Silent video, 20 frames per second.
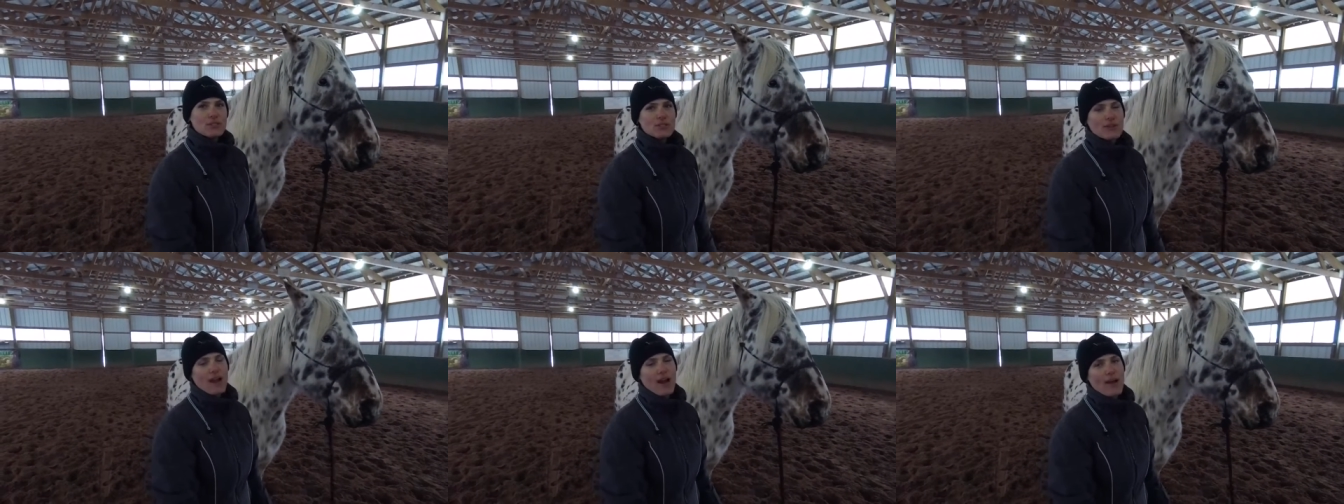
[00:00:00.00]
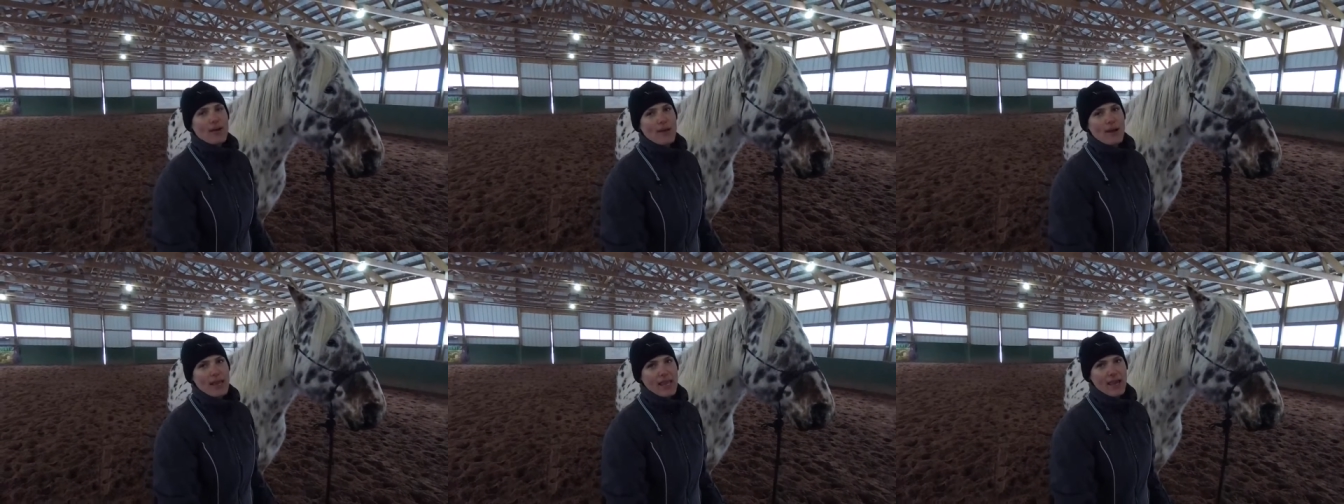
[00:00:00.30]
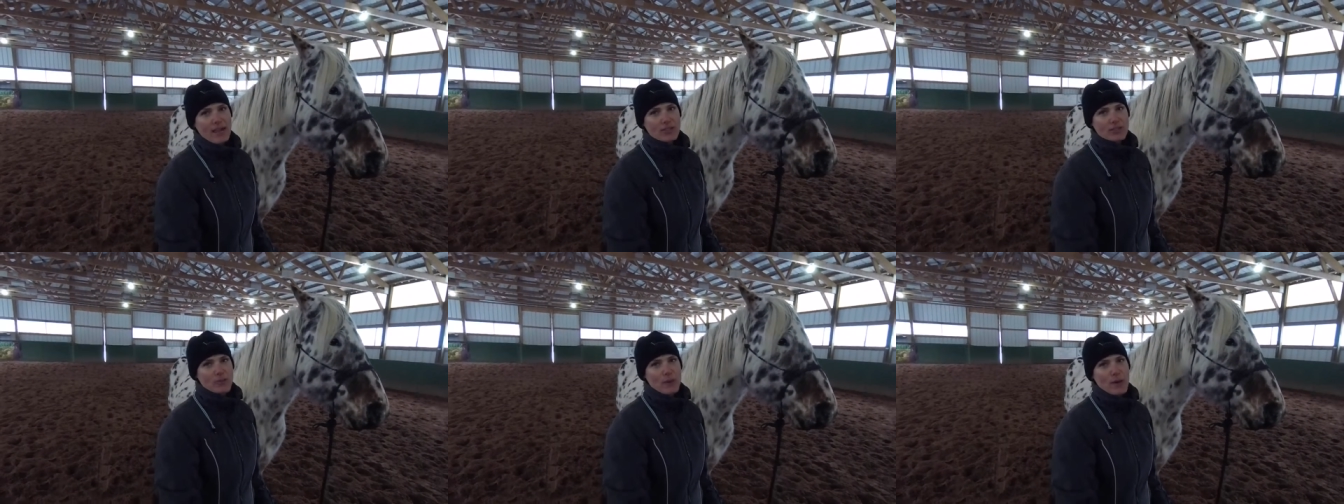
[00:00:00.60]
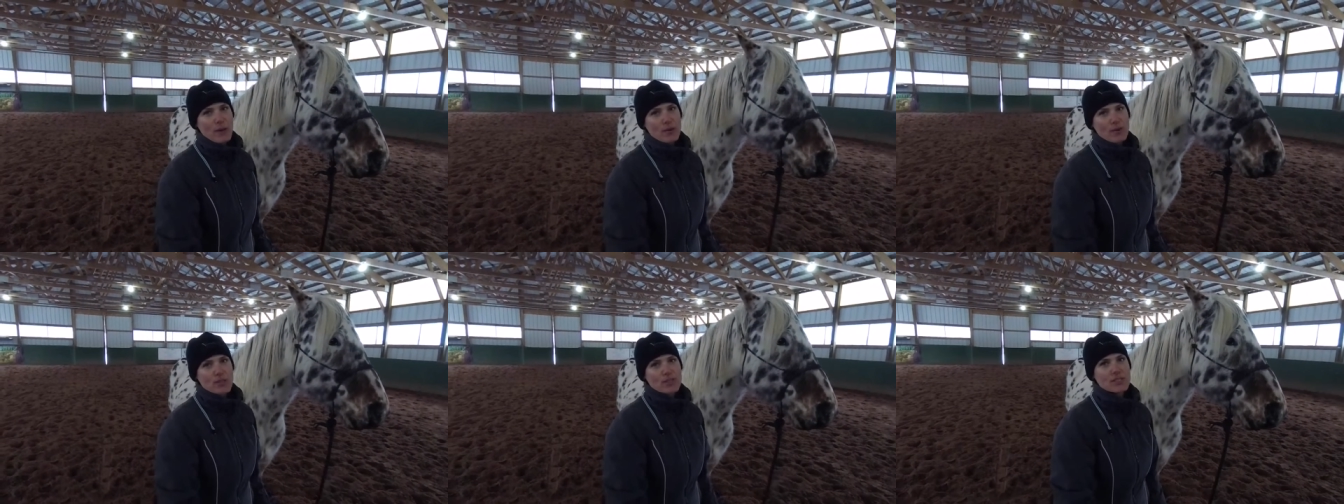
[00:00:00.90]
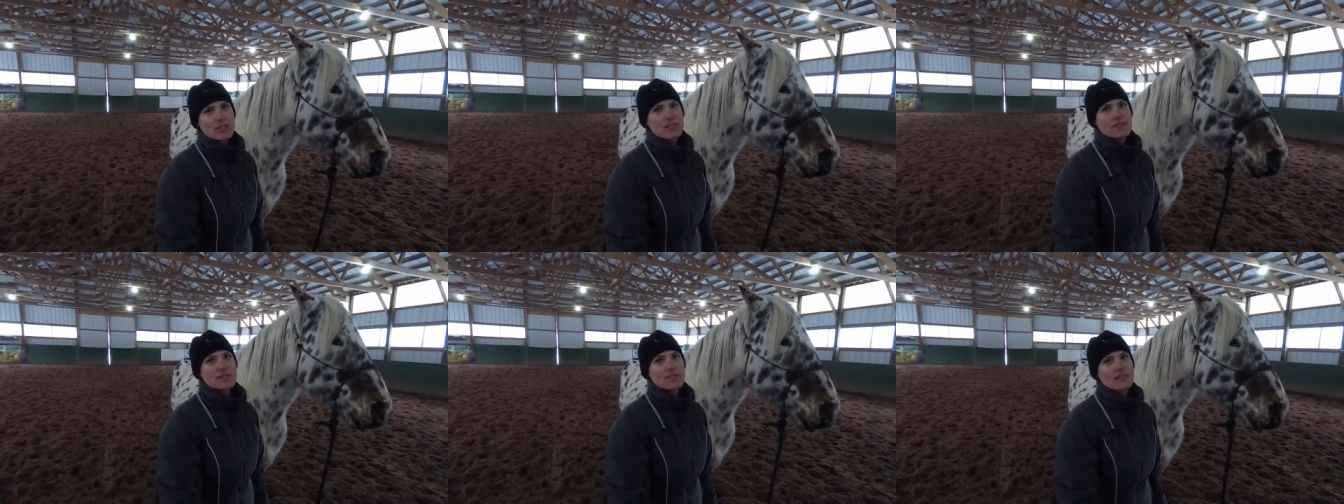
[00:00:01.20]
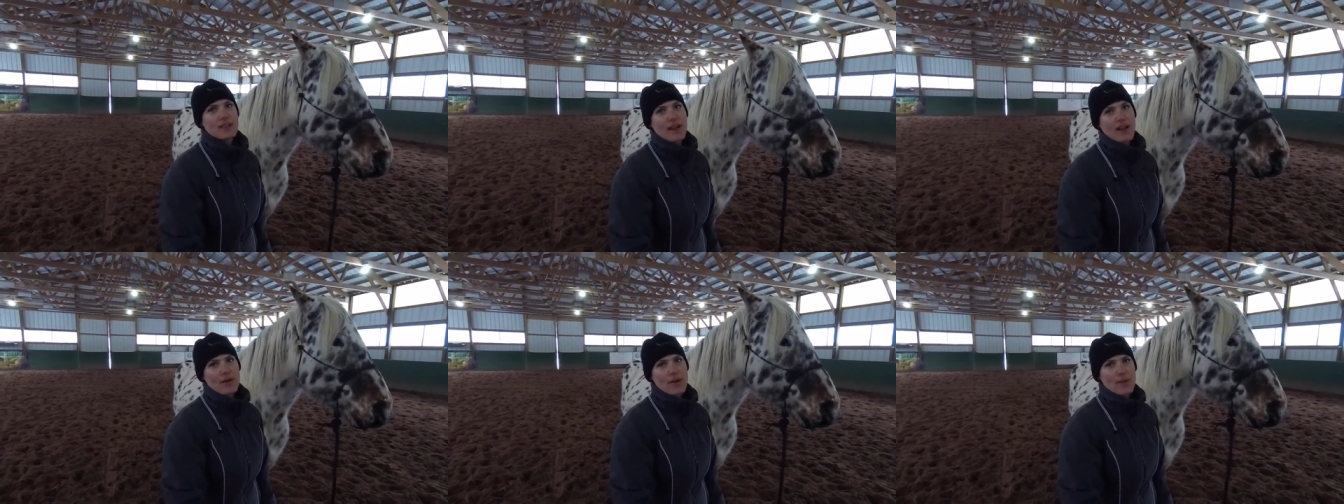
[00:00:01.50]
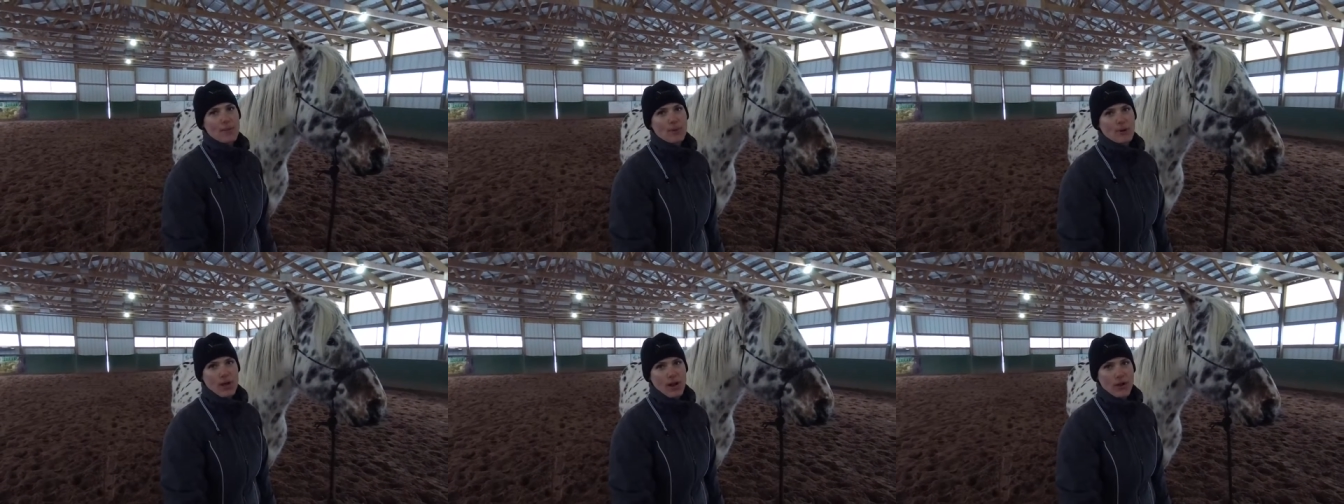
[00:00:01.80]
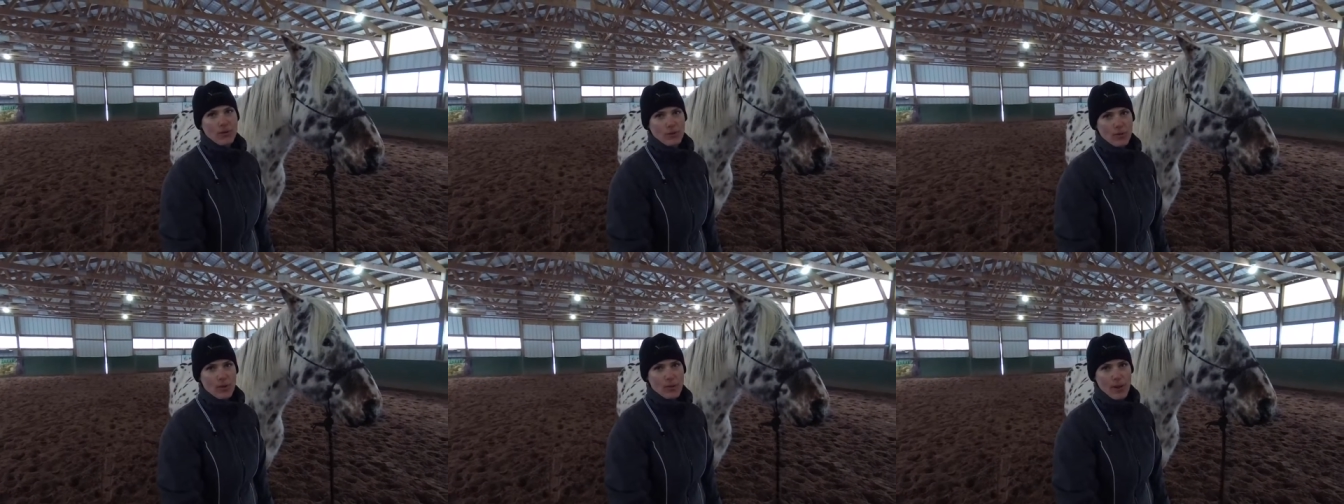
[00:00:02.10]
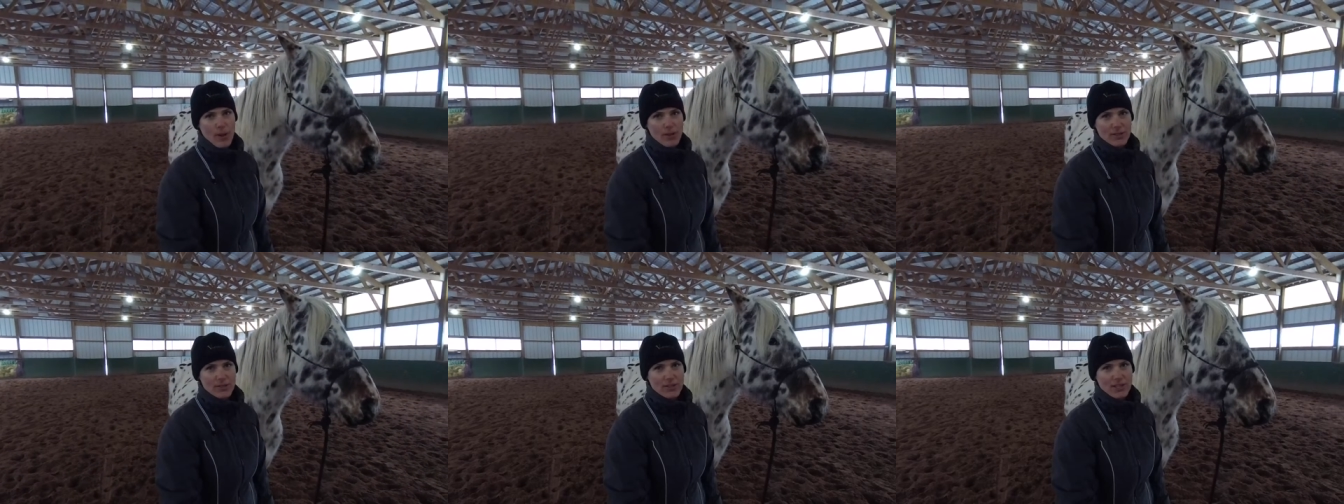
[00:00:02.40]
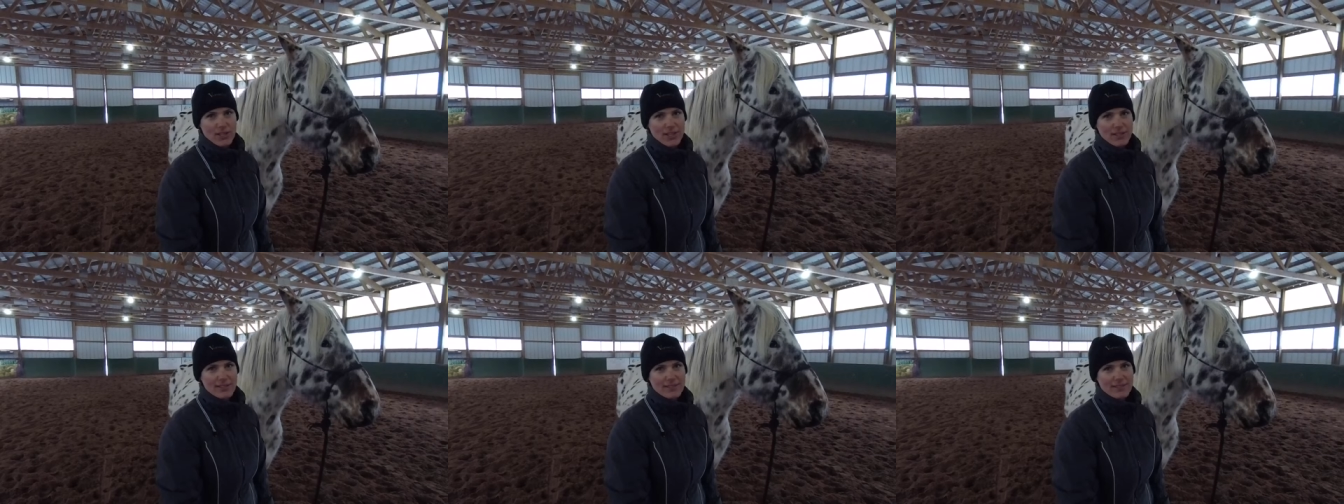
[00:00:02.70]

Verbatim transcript: you how I catch my horses and how I put on a rope halter.